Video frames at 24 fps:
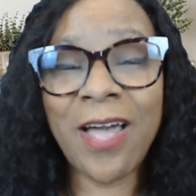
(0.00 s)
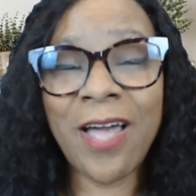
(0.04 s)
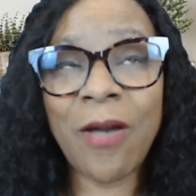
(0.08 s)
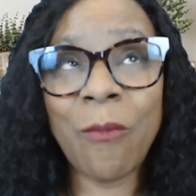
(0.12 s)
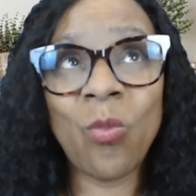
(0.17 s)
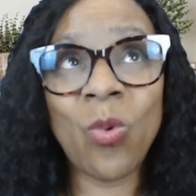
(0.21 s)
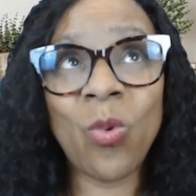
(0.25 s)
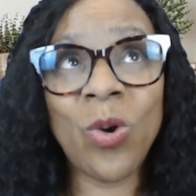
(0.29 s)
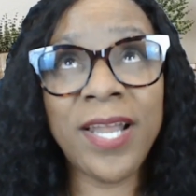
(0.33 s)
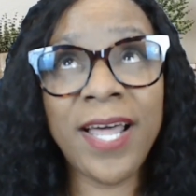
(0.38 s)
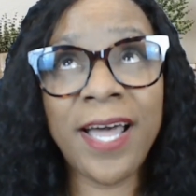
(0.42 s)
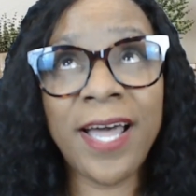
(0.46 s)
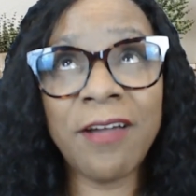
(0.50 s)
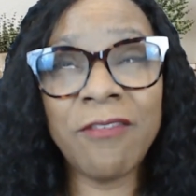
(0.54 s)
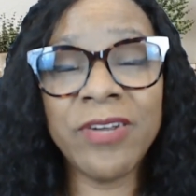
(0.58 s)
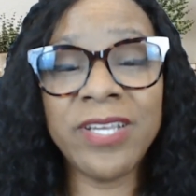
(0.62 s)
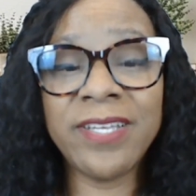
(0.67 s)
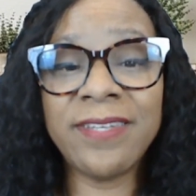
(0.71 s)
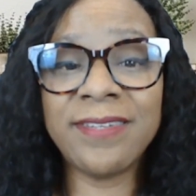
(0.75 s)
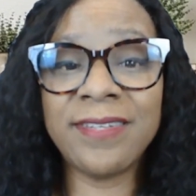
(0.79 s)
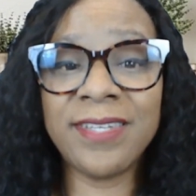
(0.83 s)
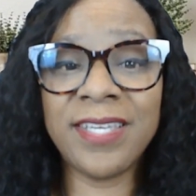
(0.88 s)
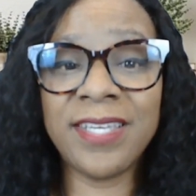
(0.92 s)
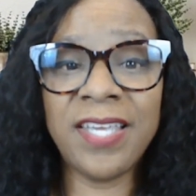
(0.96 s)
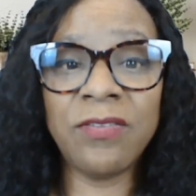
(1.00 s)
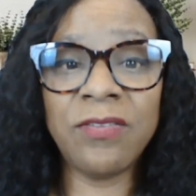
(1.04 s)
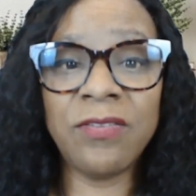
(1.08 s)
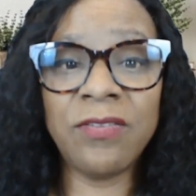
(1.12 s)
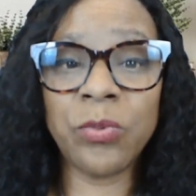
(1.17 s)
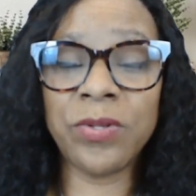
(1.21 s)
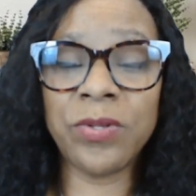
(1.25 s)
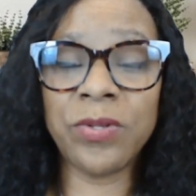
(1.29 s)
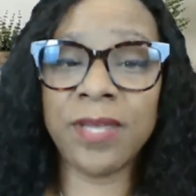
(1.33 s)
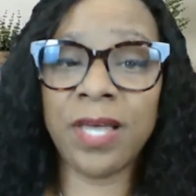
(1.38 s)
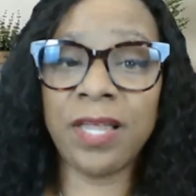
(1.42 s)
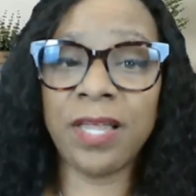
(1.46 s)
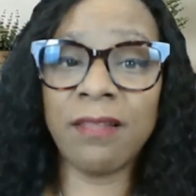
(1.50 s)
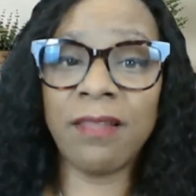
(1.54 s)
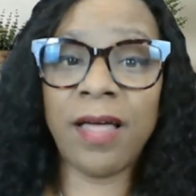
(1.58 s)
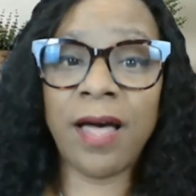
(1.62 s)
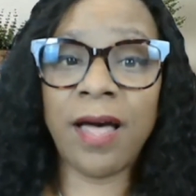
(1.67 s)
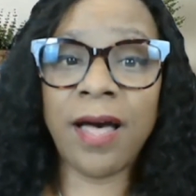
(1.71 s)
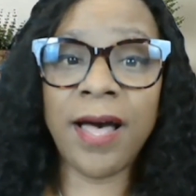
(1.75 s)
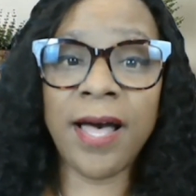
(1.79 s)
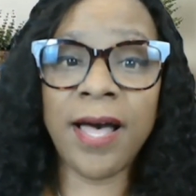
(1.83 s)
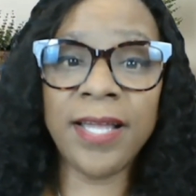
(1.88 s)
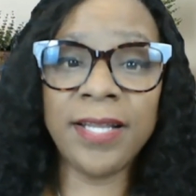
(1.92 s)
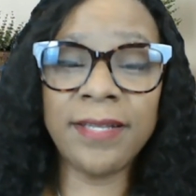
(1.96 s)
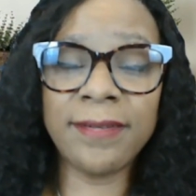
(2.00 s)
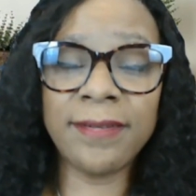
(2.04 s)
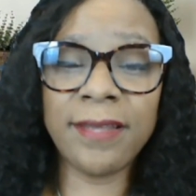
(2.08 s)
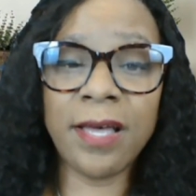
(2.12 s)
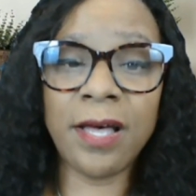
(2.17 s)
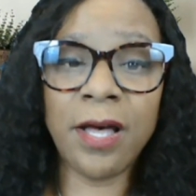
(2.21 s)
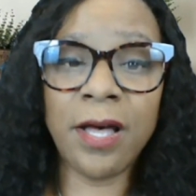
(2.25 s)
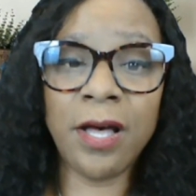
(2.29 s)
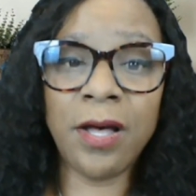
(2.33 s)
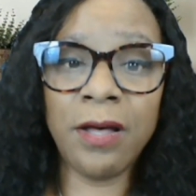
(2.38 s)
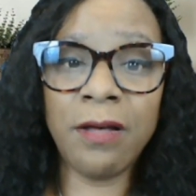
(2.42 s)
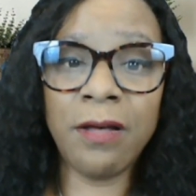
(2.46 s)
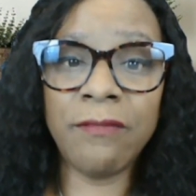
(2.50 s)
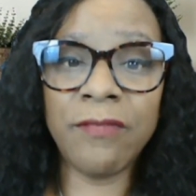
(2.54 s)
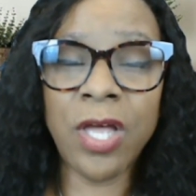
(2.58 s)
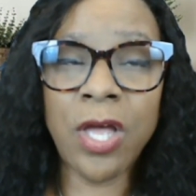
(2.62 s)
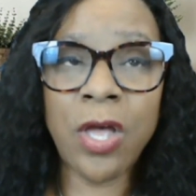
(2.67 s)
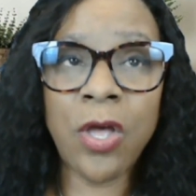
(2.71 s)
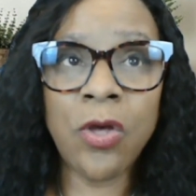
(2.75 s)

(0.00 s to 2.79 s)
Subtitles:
what I received was a lot of